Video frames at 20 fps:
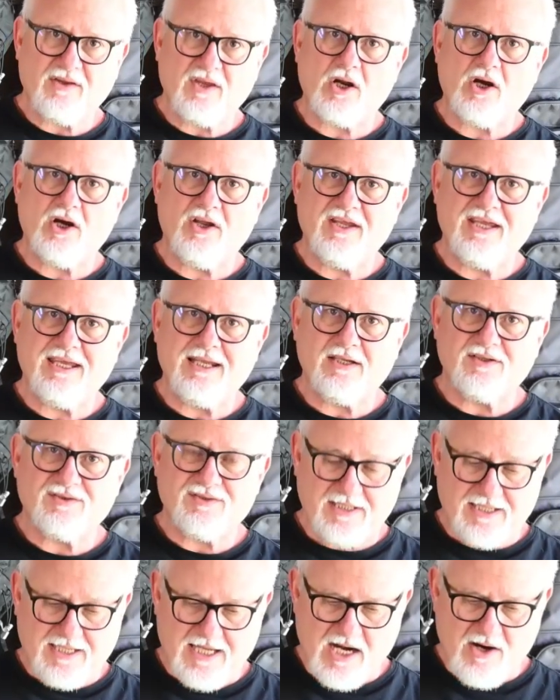that I need it
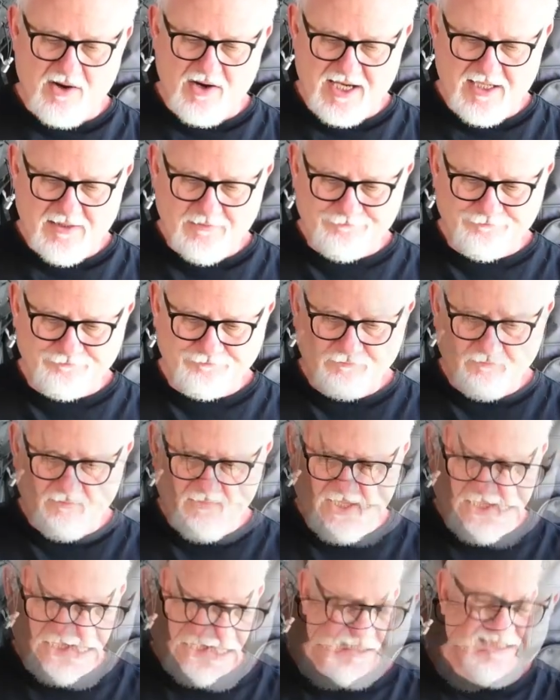to carry.
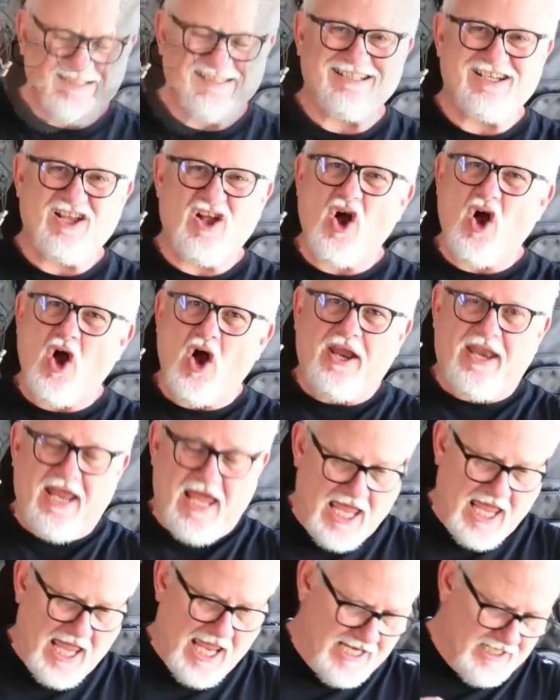I'd
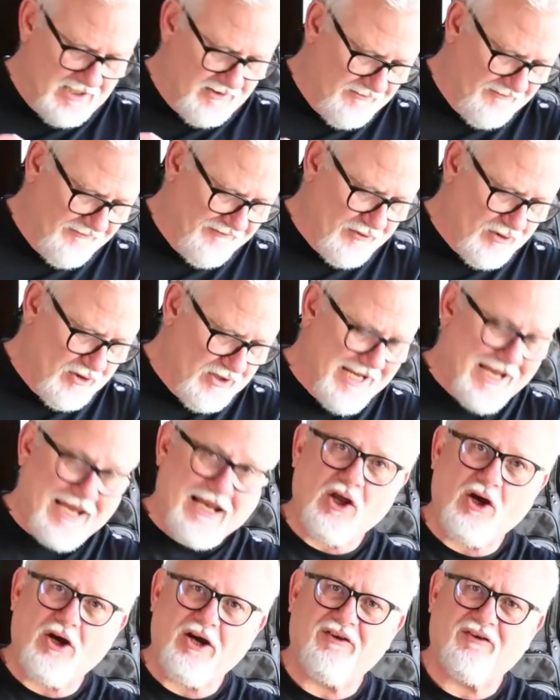hate for an
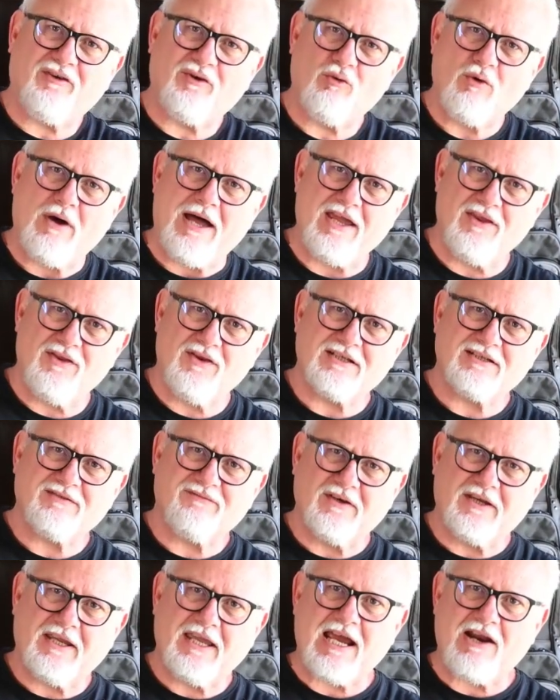airline to weigh this
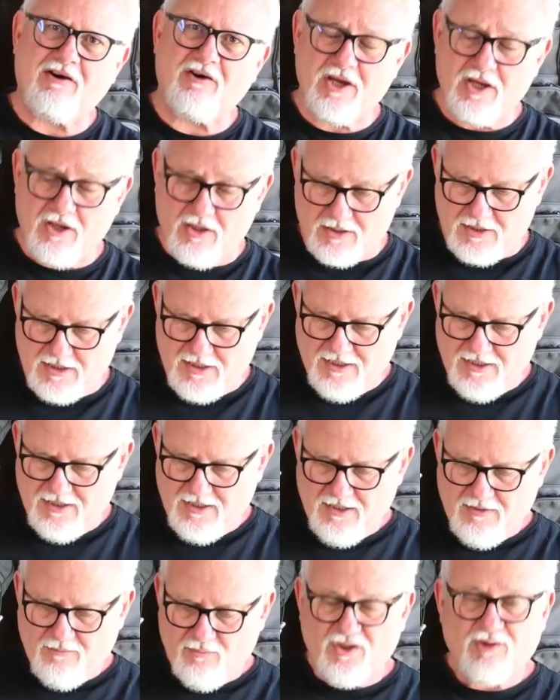for carry-on
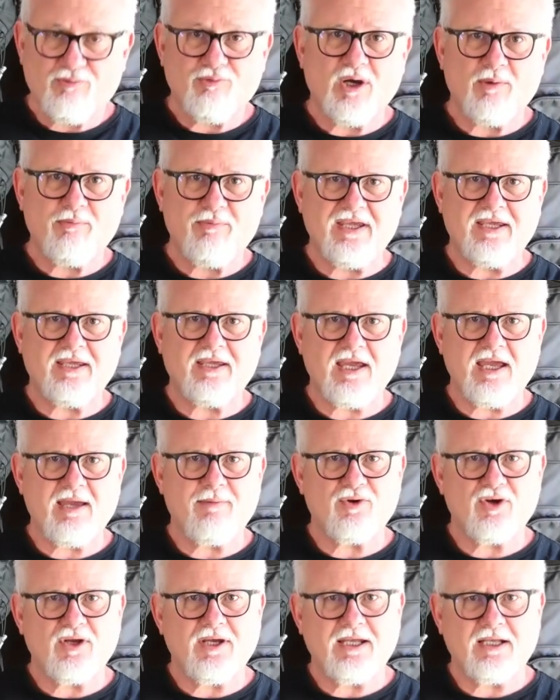with my big
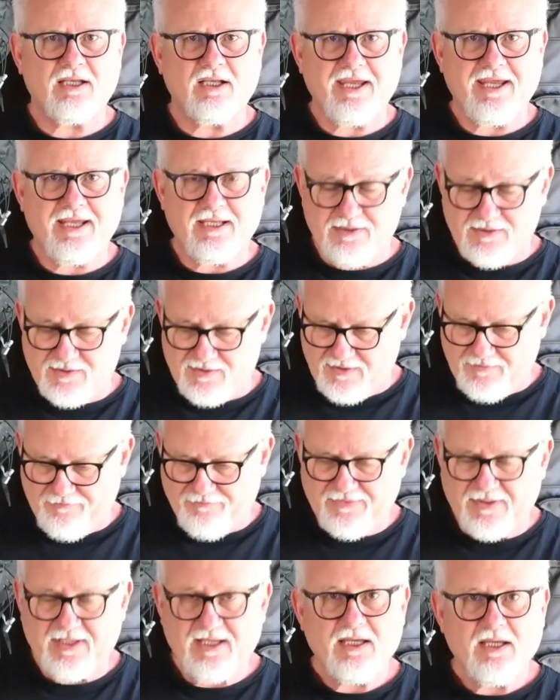camera and lens,
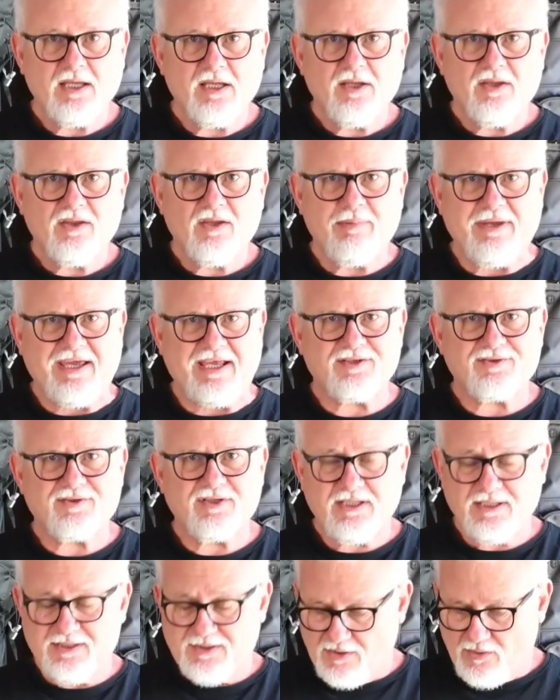the
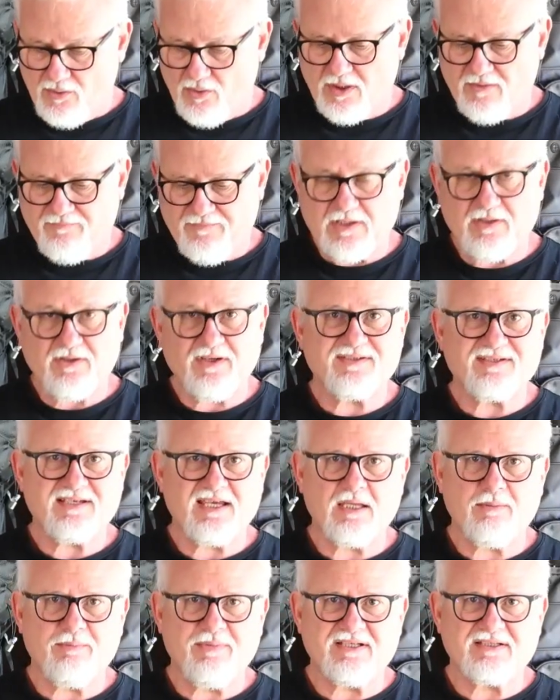batteries and all the various
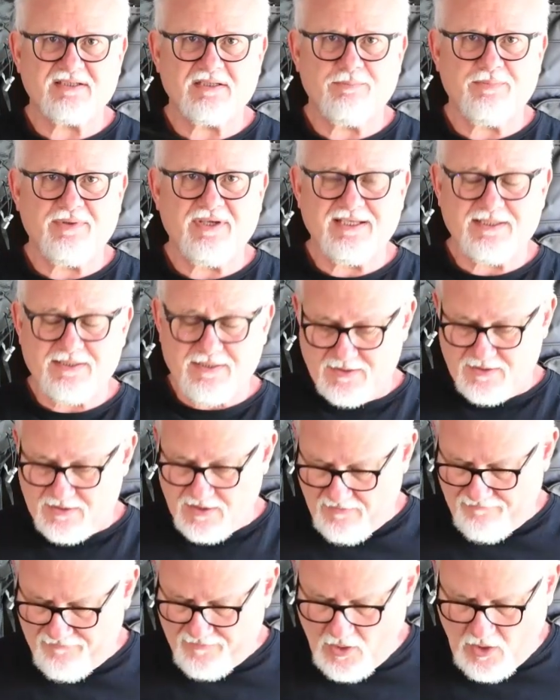other bits and pieces
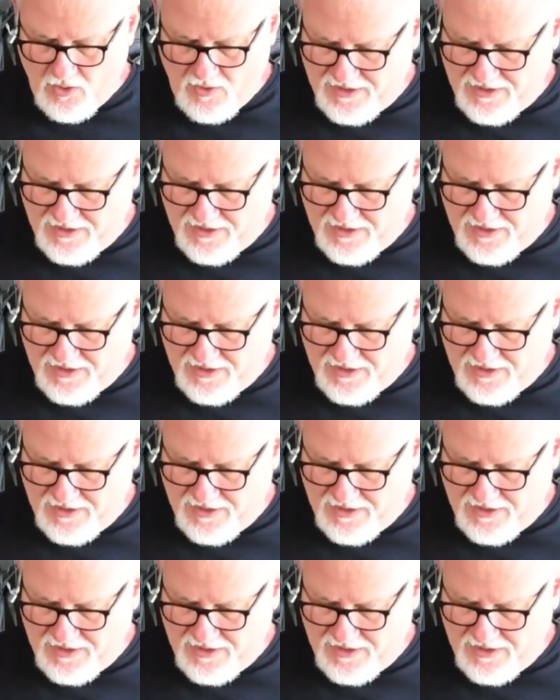I've got